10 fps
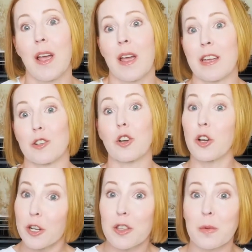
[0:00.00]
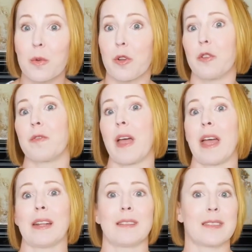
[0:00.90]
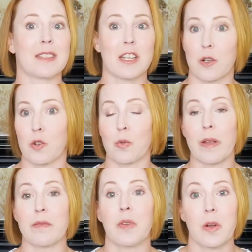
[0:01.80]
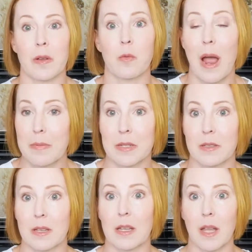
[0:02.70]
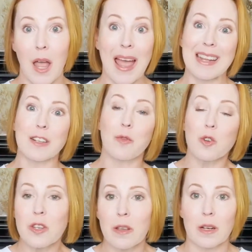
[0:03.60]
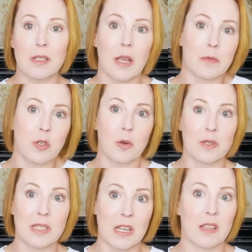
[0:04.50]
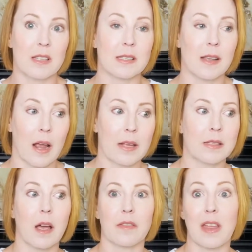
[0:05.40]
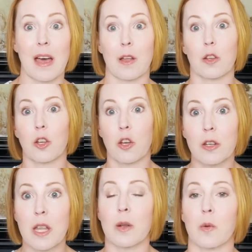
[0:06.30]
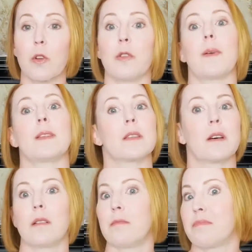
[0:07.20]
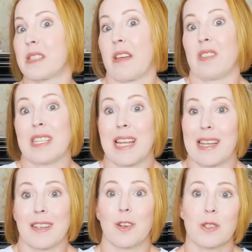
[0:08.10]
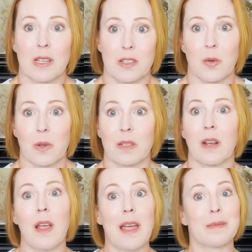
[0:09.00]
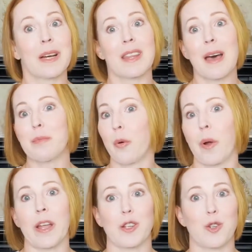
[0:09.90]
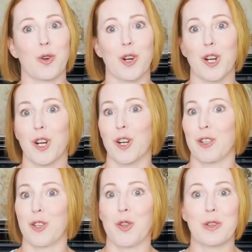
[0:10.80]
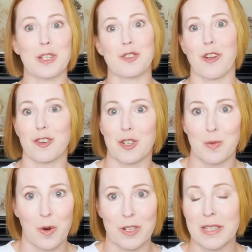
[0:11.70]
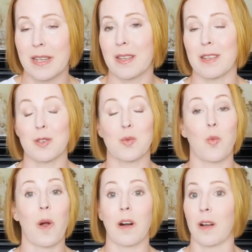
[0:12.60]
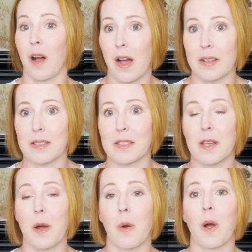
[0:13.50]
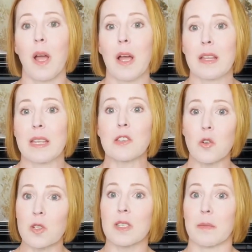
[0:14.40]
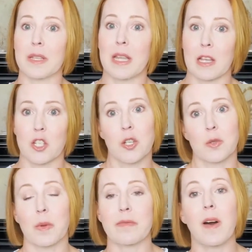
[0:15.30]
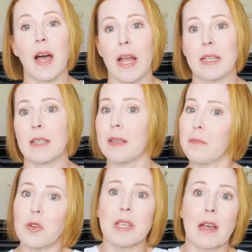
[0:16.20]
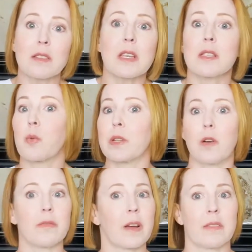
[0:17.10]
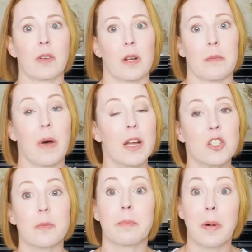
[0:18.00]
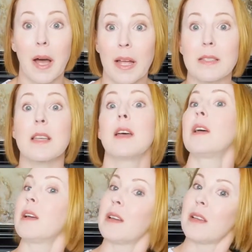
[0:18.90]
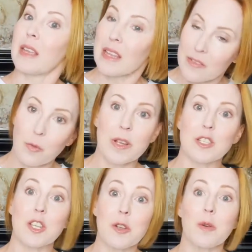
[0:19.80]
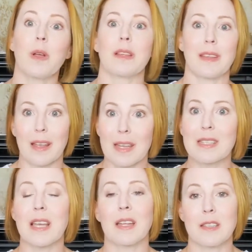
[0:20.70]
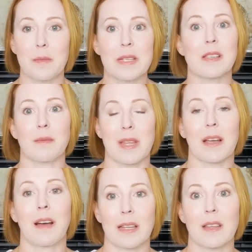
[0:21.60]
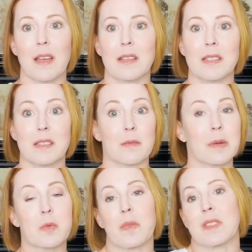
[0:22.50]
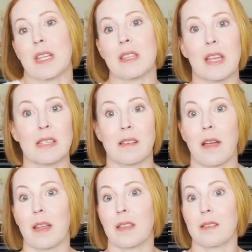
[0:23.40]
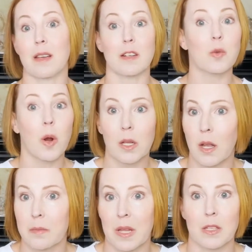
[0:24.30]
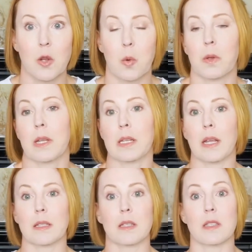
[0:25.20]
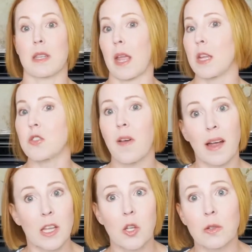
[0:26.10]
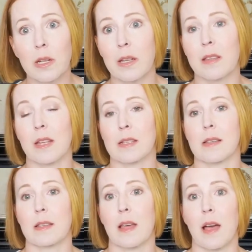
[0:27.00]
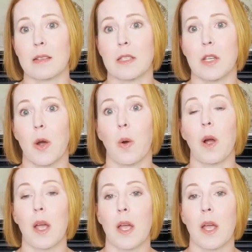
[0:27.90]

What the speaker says: It'll cook the roof and deteriorate very rapidly. And unfortunately, a lot of times you don't see the signs of that cooking roof until 7 to 8 years into it. And by that point, your new construction warranty is well gone. So these are some of the issues we find. In most houses, we don't find very much, but if we do, it can tend to be something like this. Sometimes we've seen things like the ductwork not being totally connected to the HVAC unit and things like that. So